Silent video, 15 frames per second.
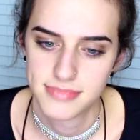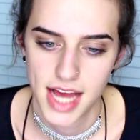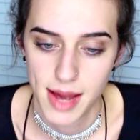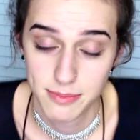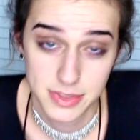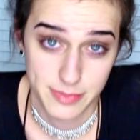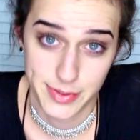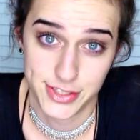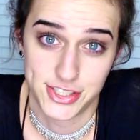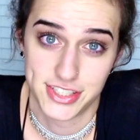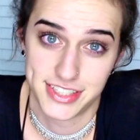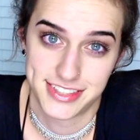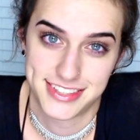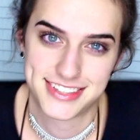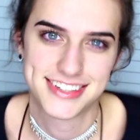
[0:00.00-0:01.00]
I'm
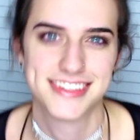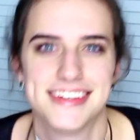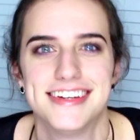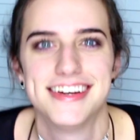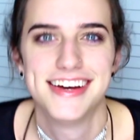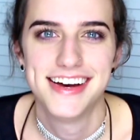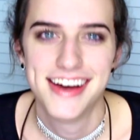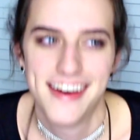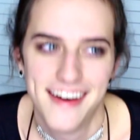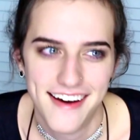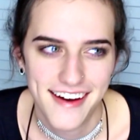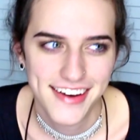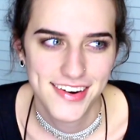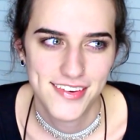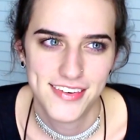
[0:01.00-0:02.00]
speechless.
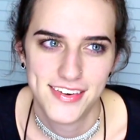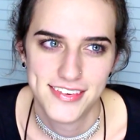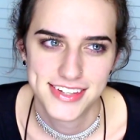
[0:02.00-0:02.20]
I don't know